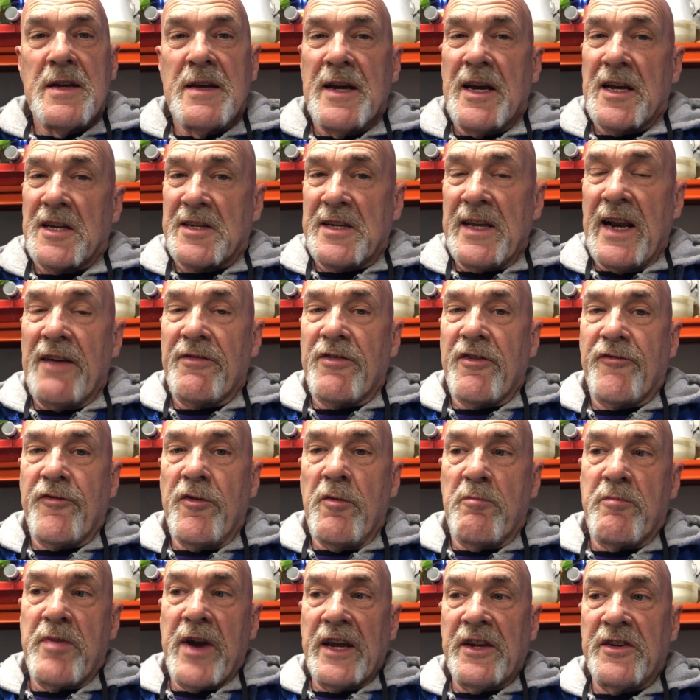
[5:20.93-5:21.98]
I still have the
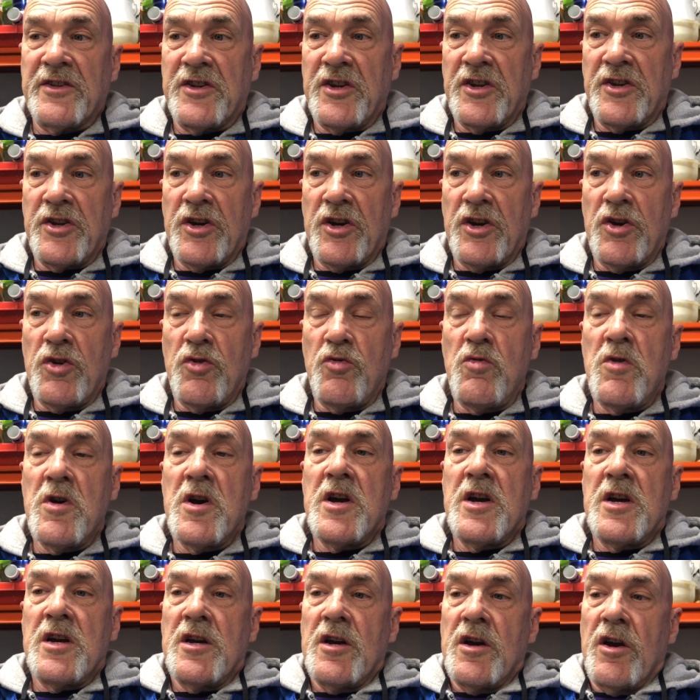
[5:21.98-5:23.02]
front brakes to do,
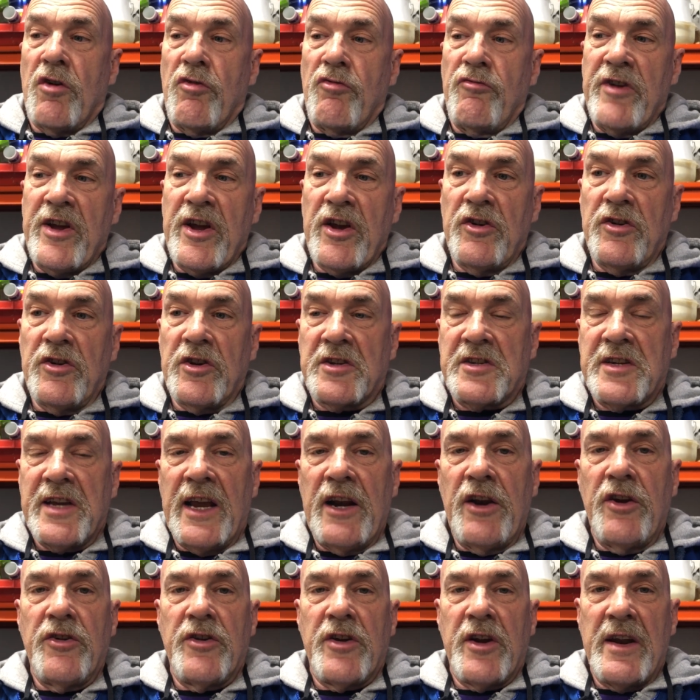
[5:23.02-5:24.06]

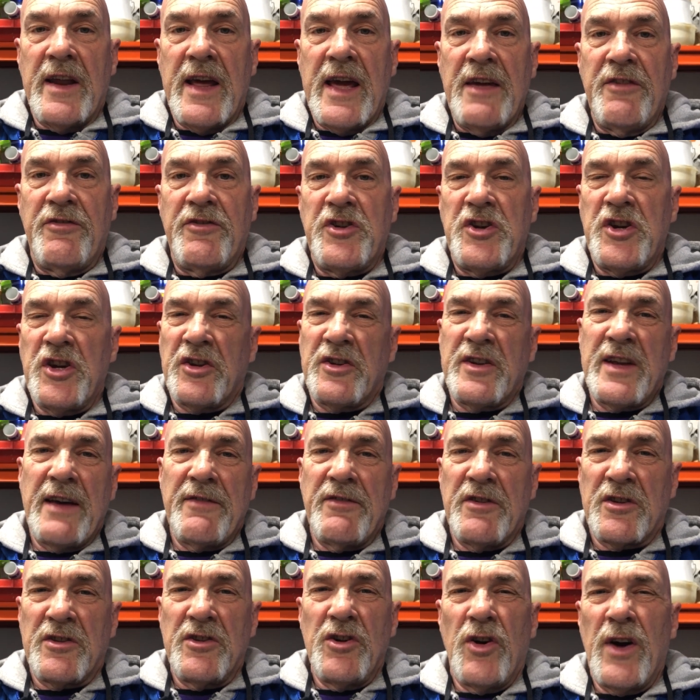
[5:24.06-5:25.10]
re-underseal underneath, just check
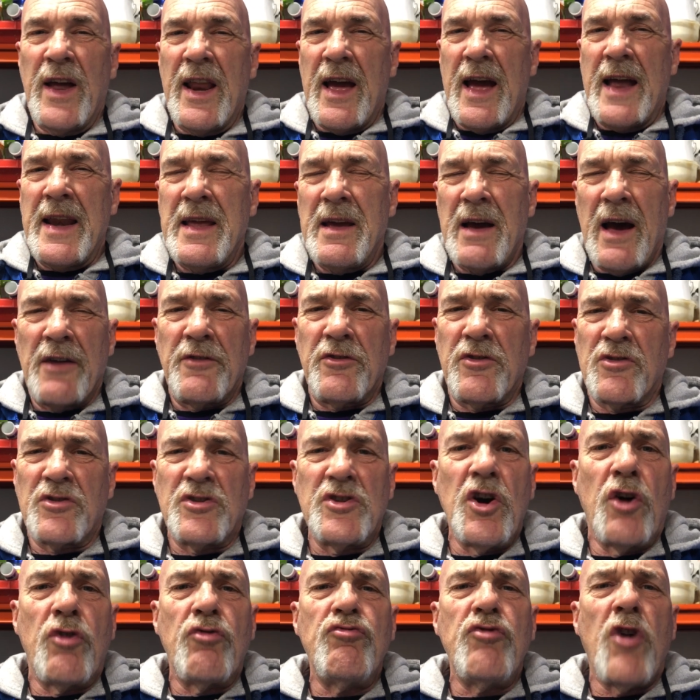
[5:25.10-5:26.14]
there's
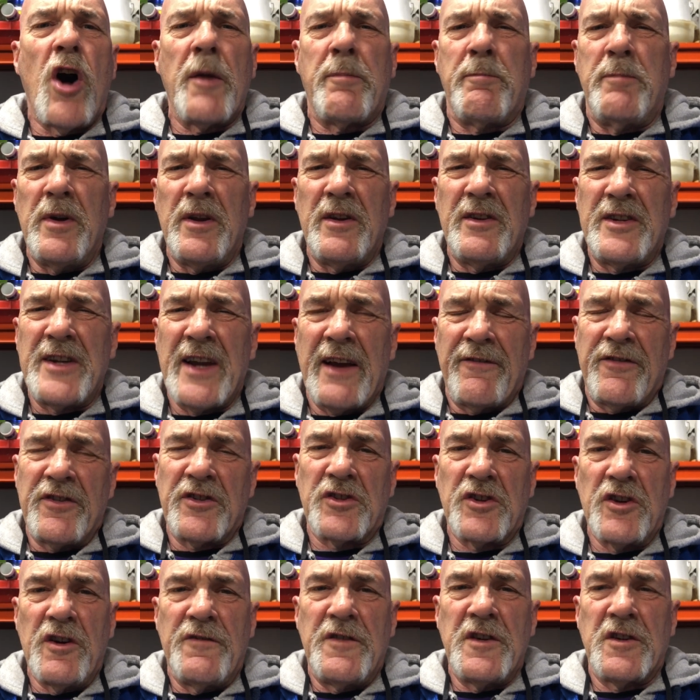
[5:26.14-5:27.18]
no rot, but check for
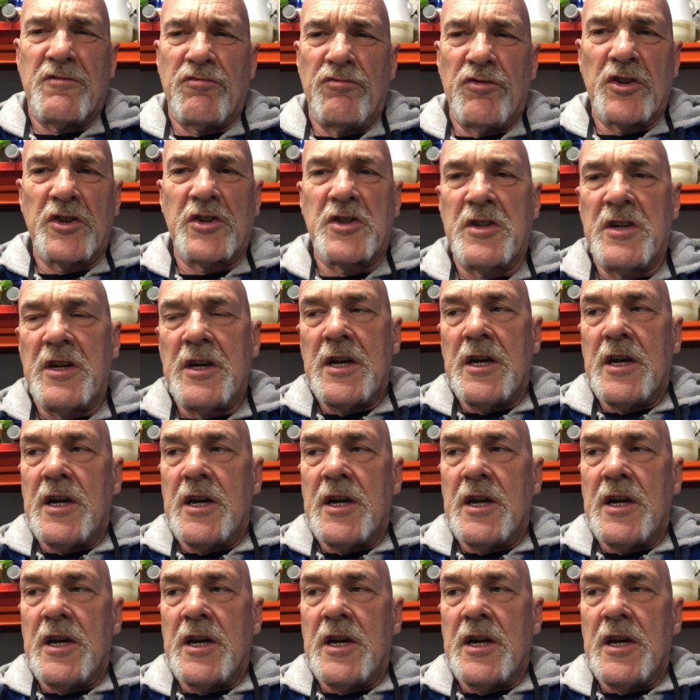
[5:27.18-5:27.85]
surface rust,